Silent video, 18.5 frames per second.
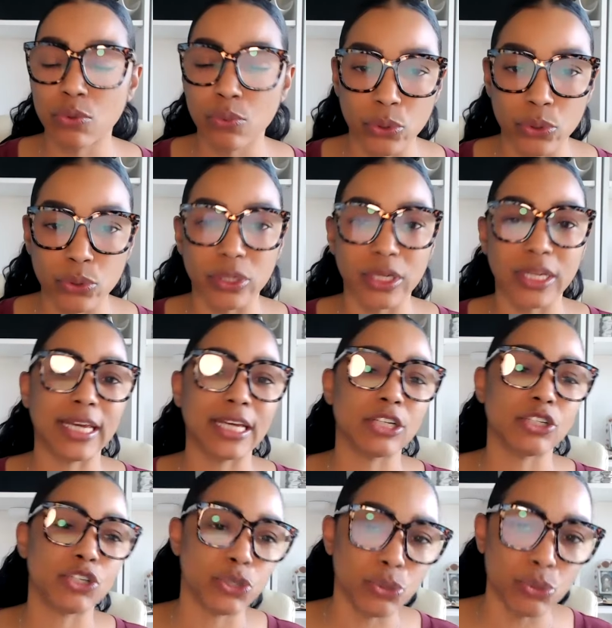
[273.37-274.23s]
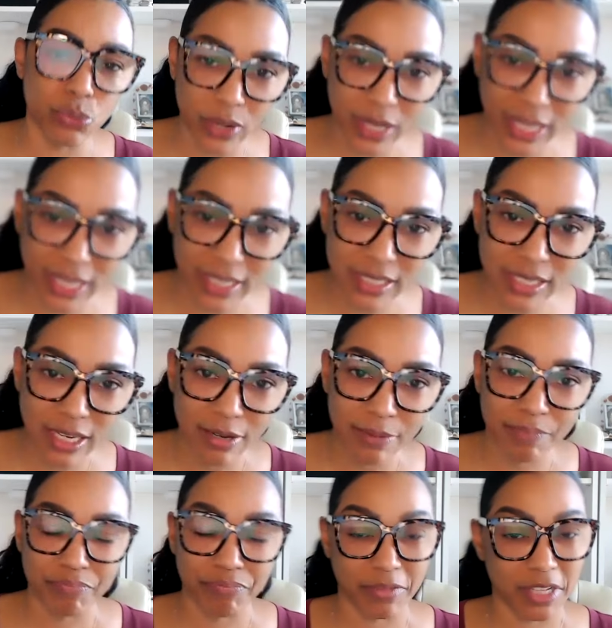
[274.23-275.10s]
ruling in two weeks,
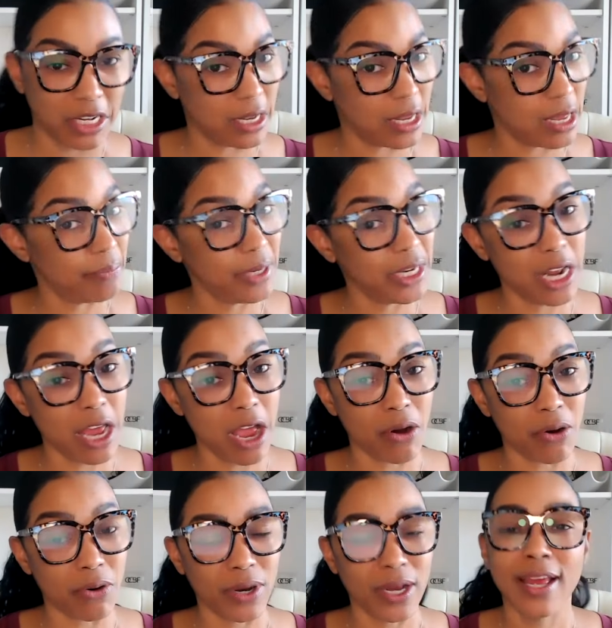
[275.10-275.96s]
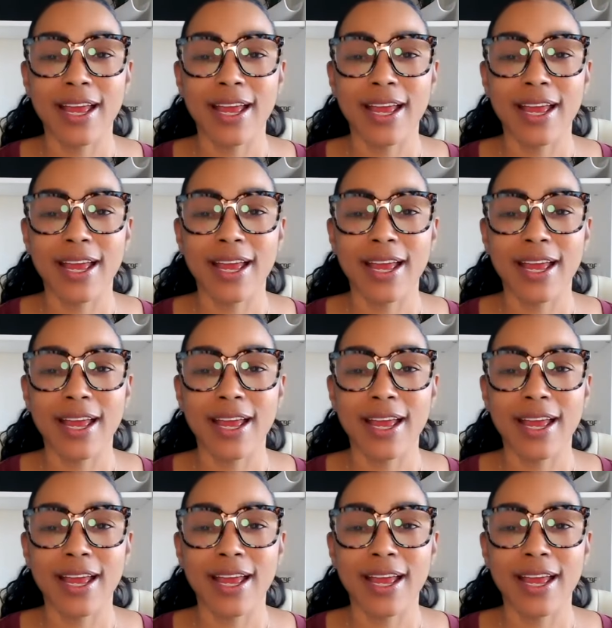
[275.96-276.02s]
let me know.